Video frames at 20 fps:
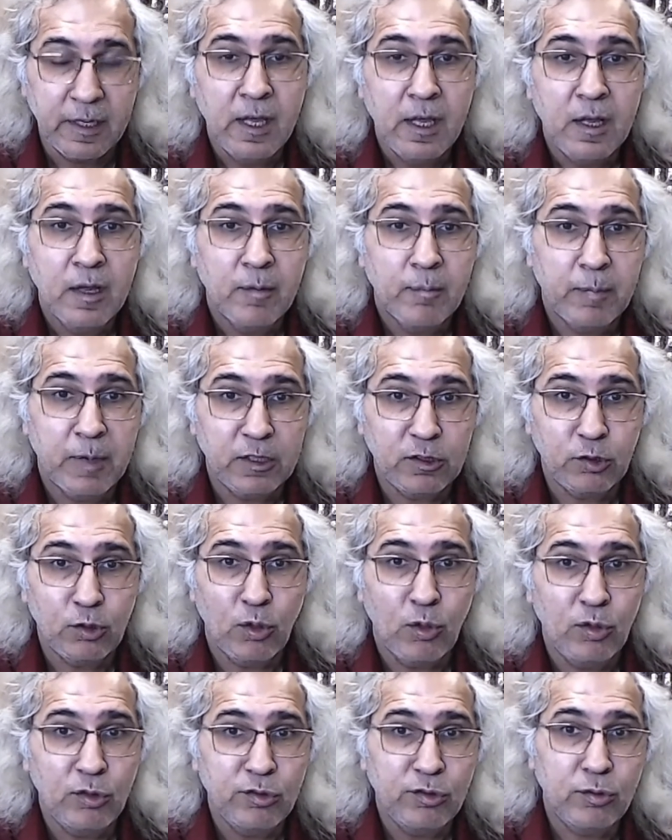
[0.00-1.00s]
but
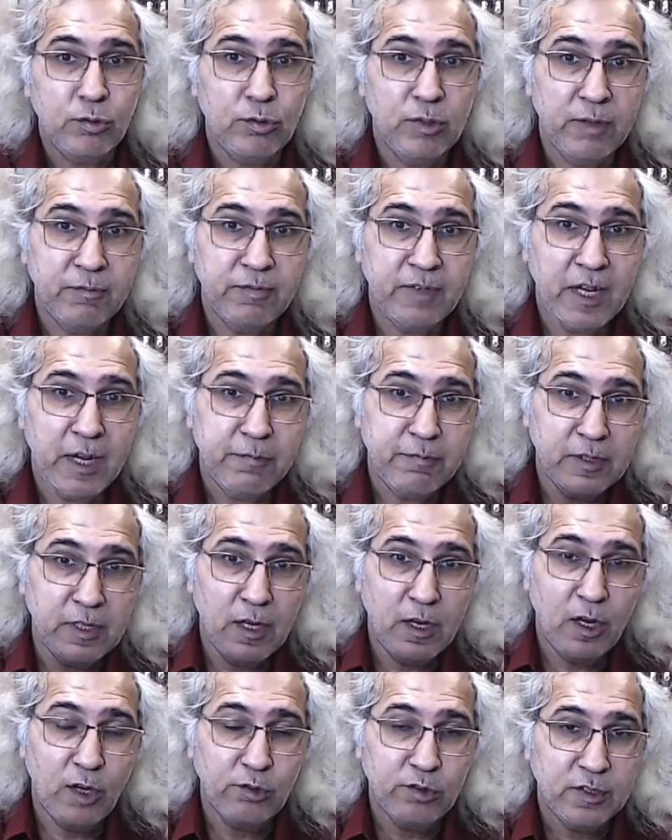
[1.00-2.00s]
those who have left the
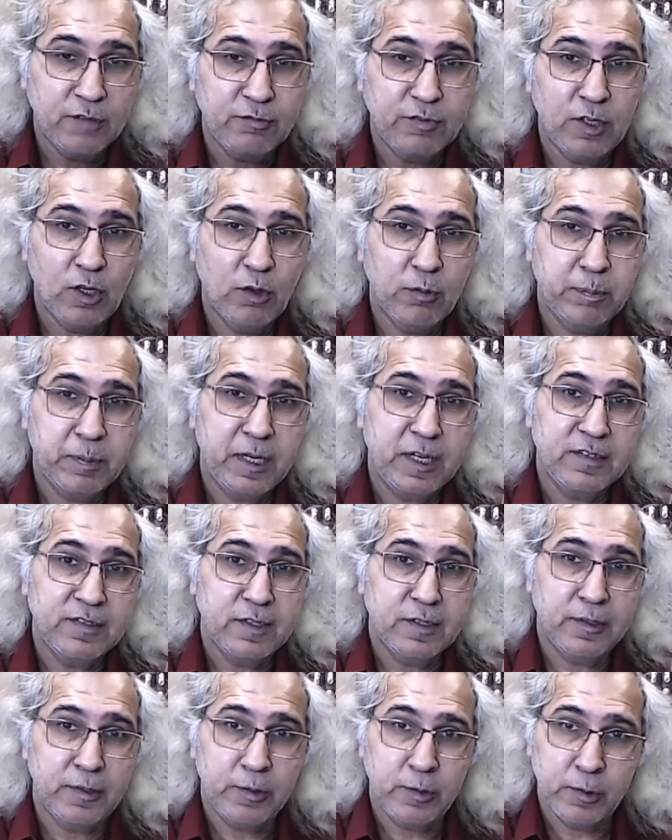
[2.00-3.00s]
house of the
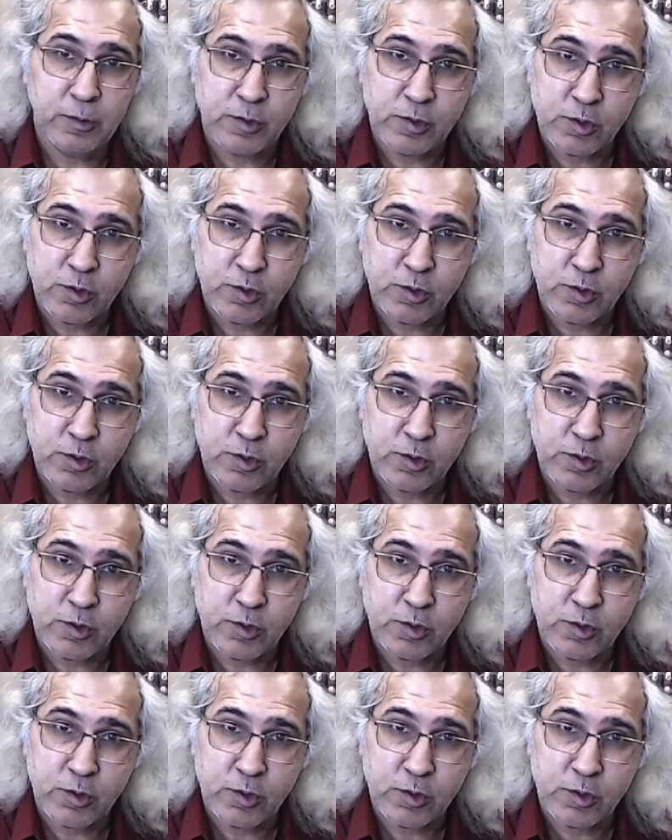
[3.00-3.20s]
oppressor to